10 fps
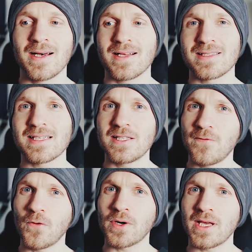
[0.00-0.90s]

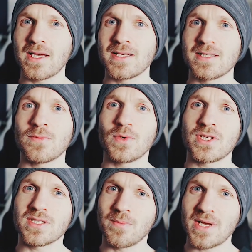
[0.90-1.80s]
64 gigs, which
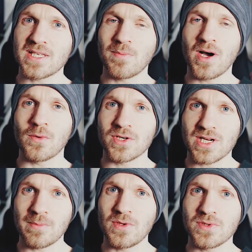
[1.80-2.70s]
is the base model, which
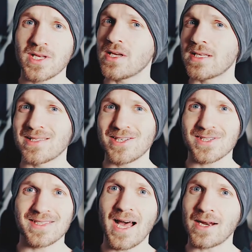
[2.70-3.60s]
I'm using, is
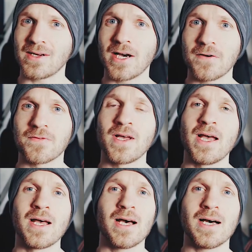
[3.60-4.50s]
just not enough.
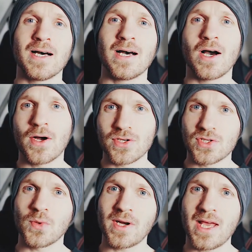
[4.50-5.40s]

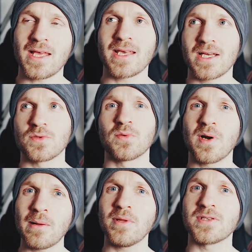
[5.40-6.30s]
128 gigs would
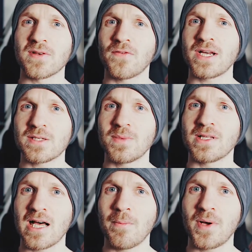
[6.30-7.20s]
probably suffice me
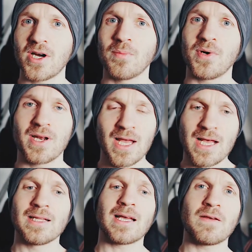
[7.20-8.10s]
a lot better, but
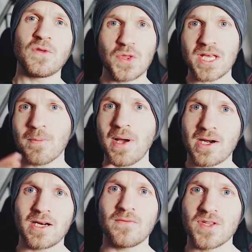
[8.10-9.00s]
like if you think
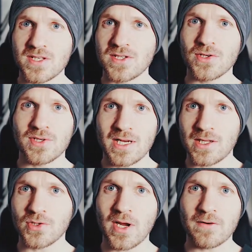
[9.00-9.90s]
about it, if this is your
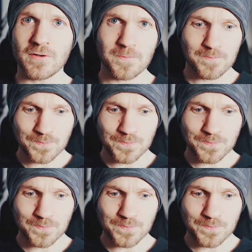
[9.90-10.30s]
daily driver,